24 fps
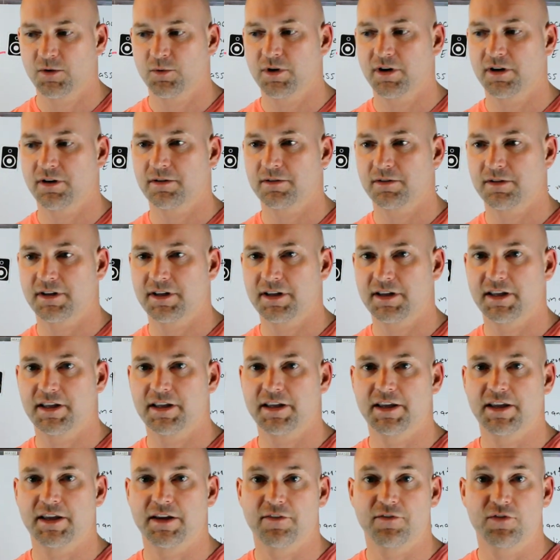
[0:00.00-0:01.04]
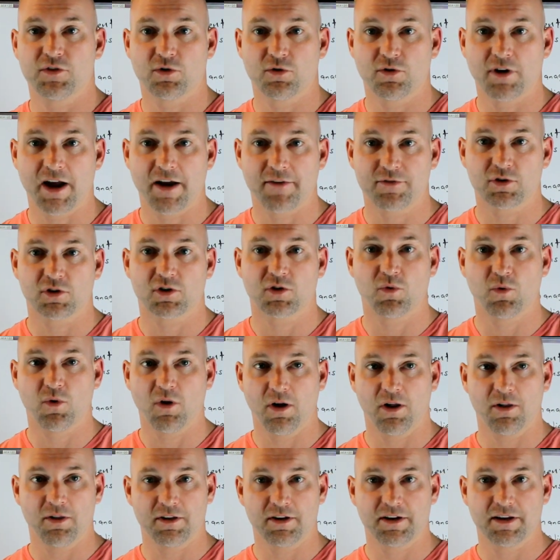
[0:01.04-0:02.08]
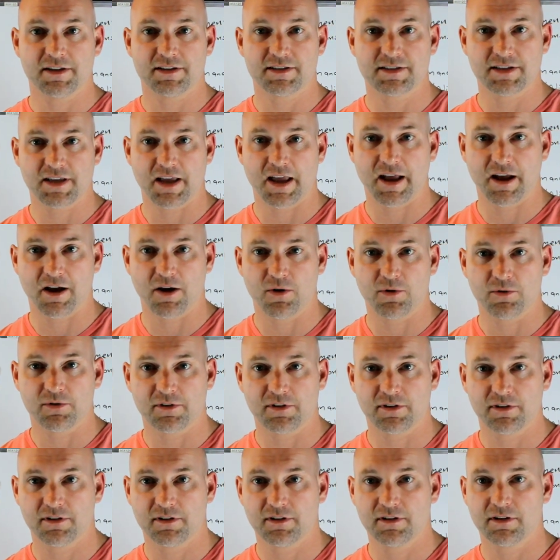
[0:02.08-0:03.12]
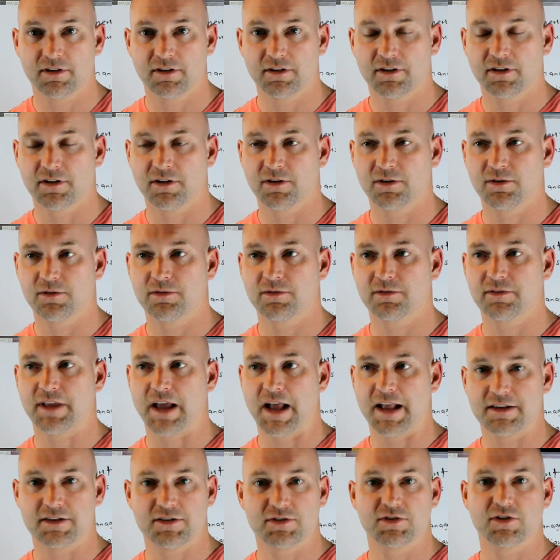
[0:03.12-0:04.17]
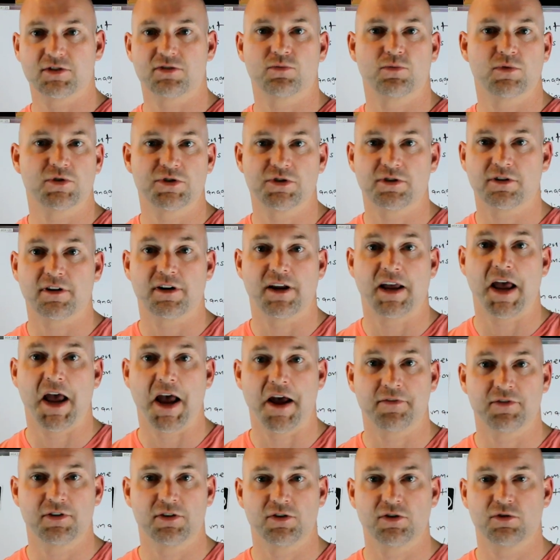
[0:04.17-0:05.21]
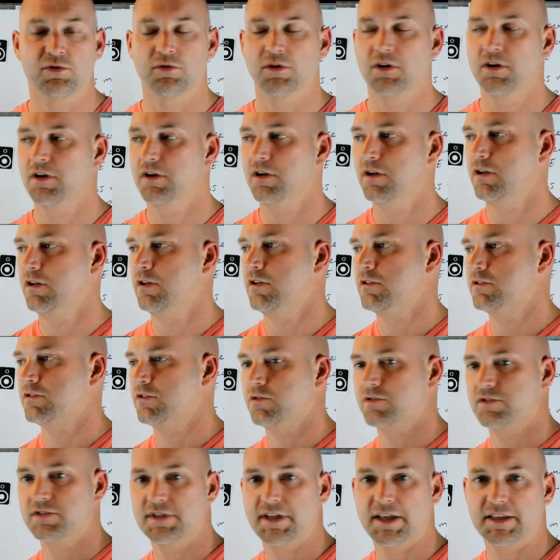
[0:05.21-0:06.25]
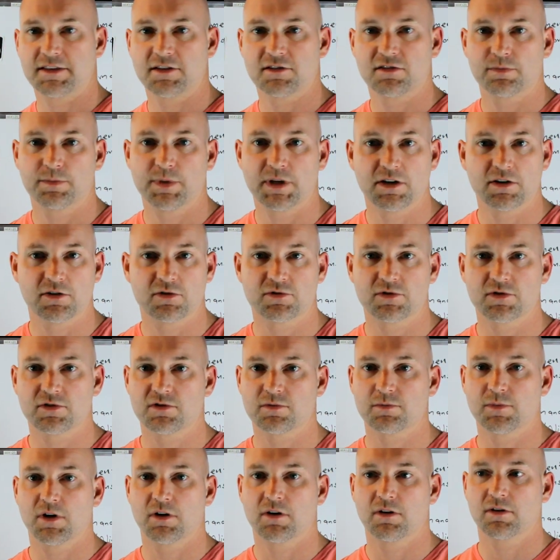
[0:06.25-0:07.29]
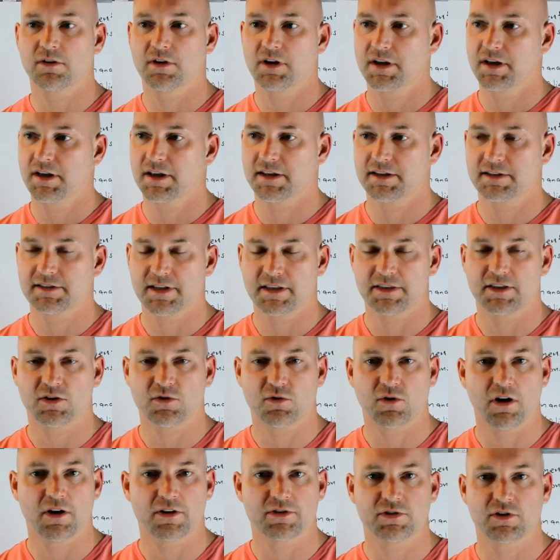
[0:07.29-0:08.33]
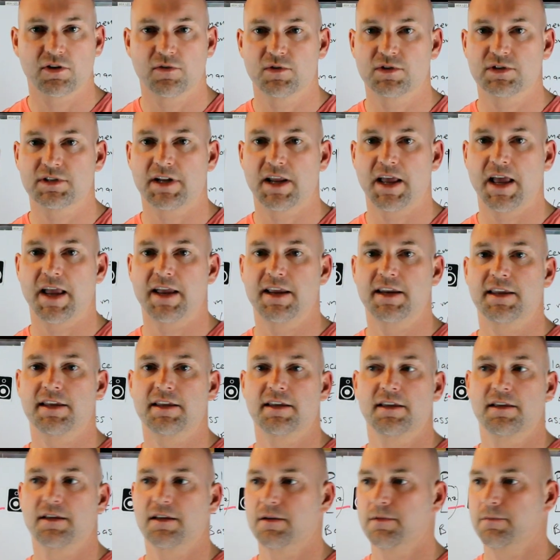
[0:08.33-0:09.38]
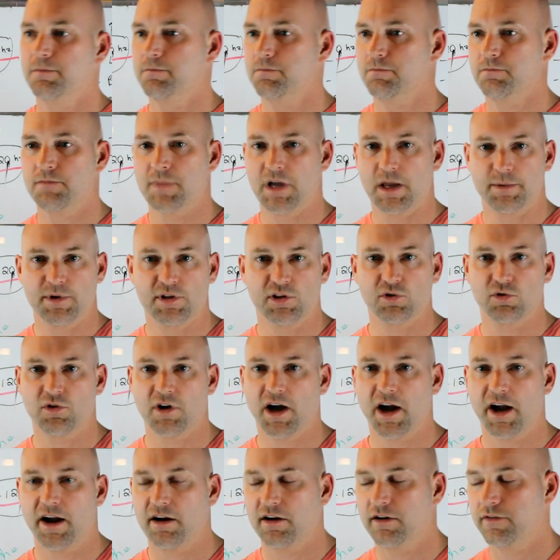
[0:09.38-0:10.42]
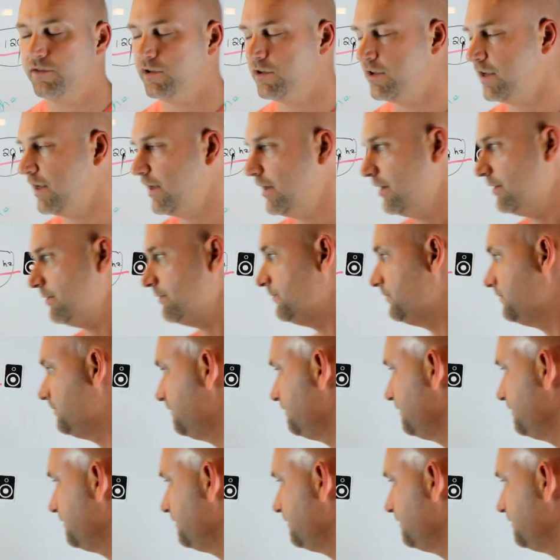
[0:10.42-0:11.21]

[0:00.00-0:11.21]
Well, if you're after quality sound, you know, that's just what you're going to have to do. So set the speakers to small, set the crossovers at 80, maybe a little higher if you can,